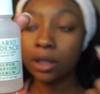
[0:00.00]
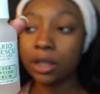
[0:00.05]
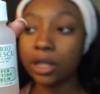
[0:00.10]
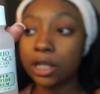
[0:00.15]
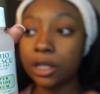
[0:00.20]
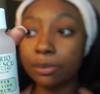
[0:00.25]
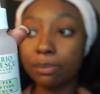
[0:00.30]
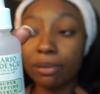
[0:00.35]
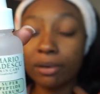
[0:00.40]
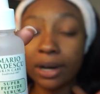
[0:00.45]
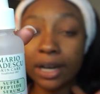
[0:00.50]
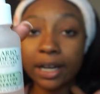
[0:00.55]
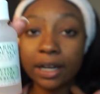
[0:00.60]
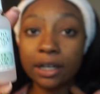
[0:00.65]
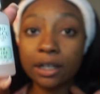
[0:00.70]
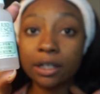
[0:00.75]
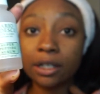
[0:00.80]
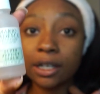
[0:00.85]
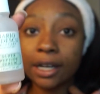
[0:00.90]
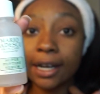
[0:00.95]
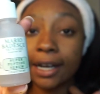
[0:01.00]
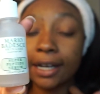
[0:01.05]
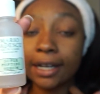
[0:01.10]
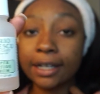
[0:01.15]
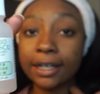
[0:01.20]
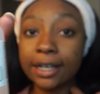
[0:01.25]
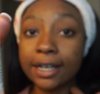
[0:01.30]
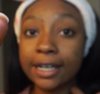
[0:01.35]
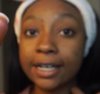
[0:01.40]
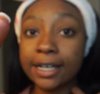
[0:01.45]
this brand,
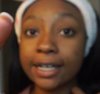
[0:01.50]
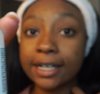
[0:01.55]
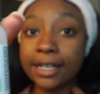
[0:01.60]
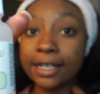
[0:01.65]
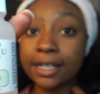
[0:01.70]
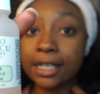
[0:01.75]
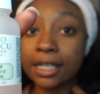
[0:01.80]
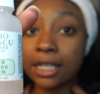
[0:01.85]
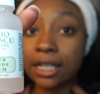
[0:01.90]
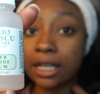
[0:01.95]
and it is